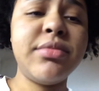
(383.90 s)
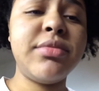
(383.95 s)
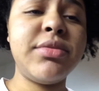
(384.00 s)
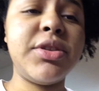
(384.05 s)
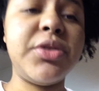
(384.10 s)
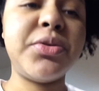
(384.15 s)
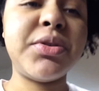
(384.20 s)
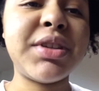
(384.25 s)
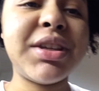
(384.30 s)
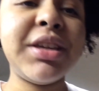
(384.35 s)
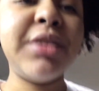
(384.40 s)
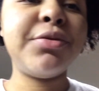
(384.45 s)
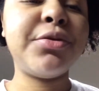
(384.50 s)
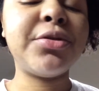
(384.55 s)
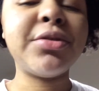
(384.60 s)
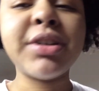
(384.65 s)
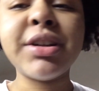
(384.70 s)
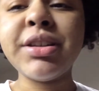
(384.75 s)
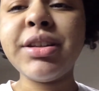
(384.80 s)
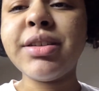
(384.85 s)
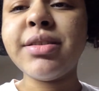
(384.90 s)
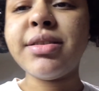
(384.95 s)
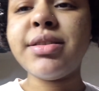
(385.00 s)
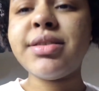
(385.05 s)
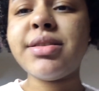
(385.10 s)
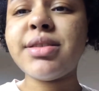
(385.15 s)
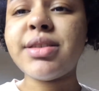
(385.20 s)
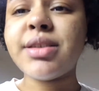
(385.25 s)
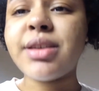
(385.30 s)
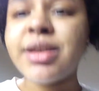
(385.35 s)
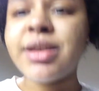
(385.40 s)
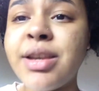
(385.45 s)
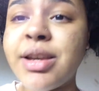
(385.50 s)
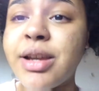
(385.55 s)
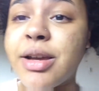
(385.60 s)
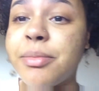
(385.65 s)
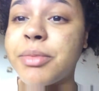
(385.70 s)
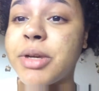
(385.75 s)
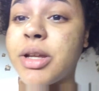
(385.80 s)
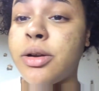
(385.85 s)
those evil onions, and
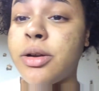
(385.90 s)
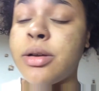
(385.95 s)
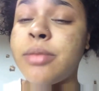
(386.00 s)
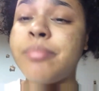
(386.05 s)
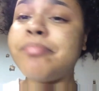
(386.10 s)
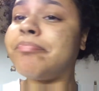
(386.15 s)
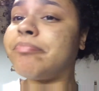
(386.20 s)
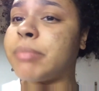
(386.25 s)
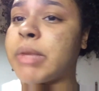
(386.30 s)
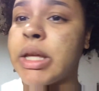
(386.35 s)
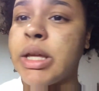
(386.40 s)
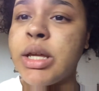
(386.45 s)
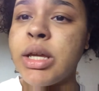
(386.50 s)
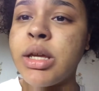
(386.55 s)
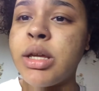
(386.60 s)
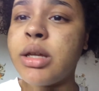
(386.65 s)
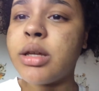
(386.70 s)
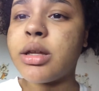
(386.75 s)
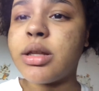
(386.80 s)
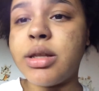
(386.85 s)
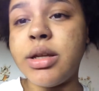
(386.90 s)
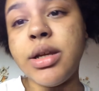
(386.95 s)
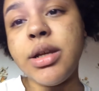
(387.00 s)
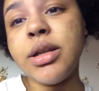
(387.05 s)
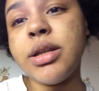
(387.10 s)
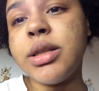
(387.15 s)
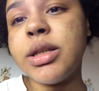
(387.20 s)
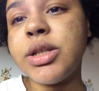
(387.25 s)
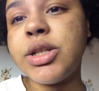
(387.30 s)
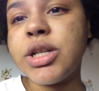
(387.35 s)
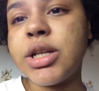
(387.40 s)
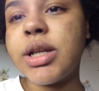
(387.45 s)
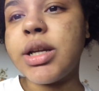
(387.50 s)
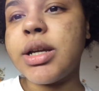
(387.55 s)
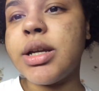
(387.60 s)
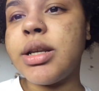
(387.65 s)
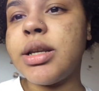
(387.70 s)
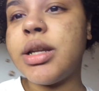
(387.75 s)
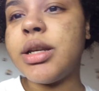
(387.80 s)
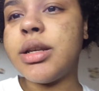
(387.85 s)
now I'm gonna clean the
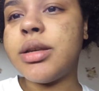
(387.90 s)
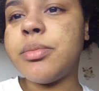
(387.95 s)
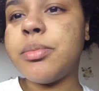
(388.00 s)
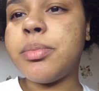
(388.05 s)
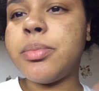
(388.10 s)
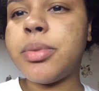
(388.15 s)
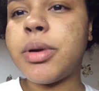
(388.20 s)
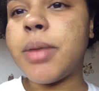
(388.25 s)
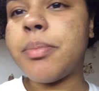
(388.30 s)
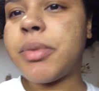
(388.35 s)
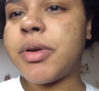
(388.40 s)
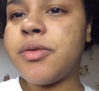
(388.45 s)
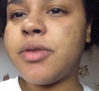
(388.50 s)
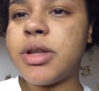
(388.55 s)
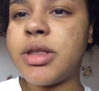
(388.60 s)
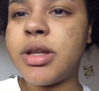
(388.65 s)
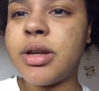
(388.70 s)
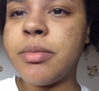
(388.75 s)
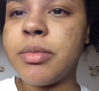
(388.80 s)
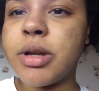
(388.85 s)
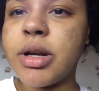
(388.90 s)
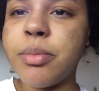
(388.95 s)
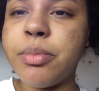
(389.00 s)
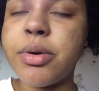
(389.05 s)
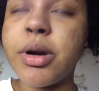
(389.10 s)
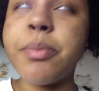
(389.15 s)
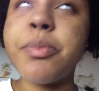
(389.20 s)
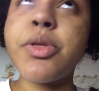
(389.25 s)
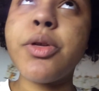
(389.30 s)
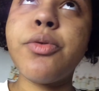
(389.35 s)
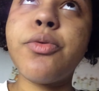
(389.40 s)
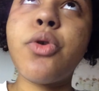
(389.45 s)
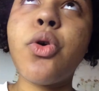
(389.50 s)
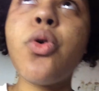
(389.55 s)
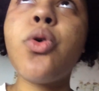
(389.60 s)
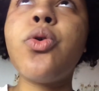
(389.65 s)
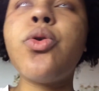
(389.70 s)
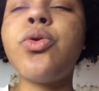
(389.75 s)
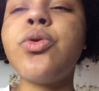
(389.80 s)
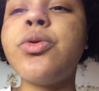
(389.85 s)
chicken and prep everything. I'm gonna prep the
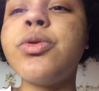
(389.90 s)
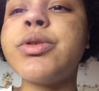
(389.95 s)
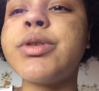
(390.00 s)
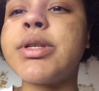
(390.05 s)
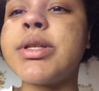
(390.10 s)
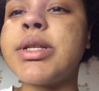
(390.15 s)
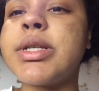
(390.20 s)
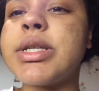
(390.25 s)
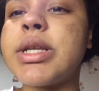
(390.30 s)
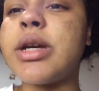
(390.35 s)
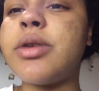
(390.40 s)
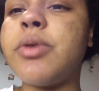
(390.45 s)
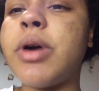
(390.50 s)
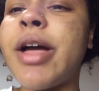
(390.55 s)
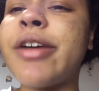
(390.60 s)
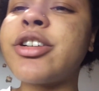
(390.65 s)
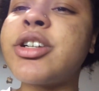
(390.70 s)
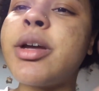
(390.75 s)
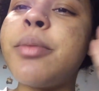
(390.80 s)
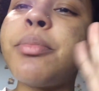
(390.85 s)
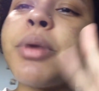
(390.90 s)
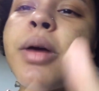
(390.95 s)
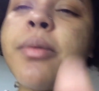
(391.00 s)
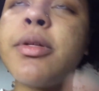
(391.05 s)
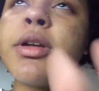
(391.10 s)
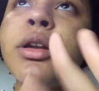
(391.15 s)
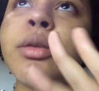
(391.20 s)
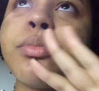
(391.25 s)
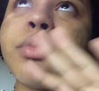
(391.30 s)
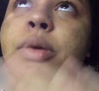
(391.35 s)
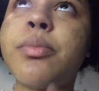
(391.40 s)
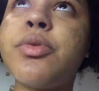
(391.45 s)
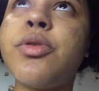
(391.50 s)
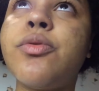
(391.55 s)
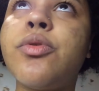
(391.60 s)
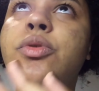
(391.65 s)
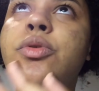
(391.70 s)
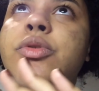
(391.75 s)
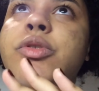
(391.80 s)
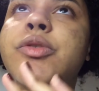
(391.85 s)
rolls and stuff. Well, actually, I'm probably gonna prep the
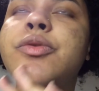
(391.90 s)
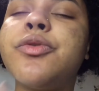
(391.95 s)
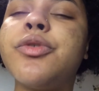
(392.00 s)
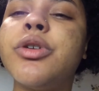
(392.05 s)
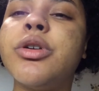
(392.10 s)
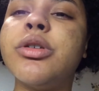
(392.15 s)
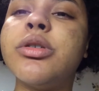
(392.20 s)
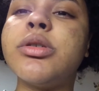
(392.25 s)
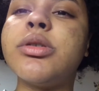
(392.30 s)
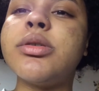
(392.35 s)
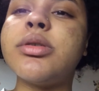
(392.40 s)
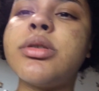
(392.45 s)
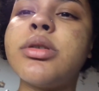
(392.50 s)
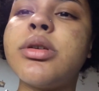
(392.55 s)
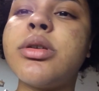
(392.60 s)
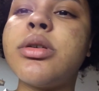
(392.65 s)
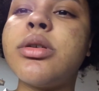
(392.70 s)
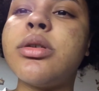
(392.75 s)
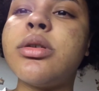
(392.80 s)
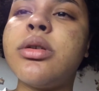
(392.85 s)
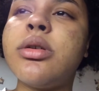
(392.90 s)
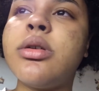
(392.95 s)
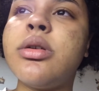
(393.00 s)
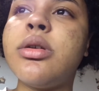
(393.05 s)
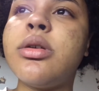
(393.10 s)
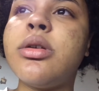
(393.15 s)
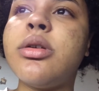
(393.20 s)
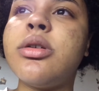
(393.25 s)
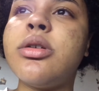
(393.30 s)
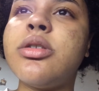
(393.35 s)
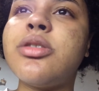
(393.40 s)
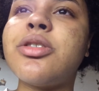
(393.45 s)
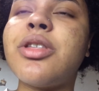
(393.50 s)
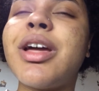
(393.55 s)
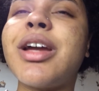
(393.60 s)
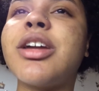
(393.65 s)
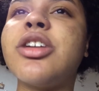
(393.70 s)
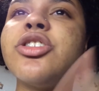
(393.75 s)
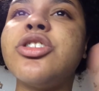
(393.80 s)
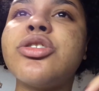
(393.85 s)
rolls first, so
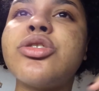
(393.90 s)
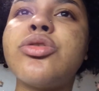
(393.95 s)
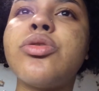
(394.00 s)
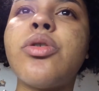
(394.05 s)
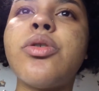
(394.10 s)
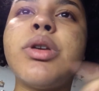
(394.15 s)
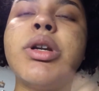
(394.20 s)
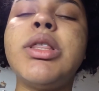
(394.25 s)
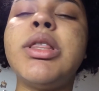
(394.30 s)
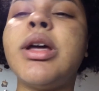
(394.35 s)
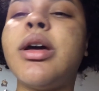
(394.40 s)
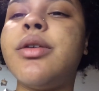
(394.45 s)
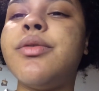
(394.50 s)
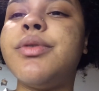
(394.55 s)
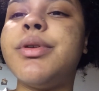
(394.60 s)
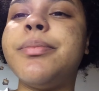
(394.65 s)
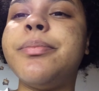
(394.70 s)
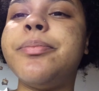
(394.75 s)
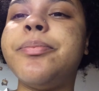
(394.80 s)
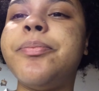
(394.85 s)
I could just throw it in the oven,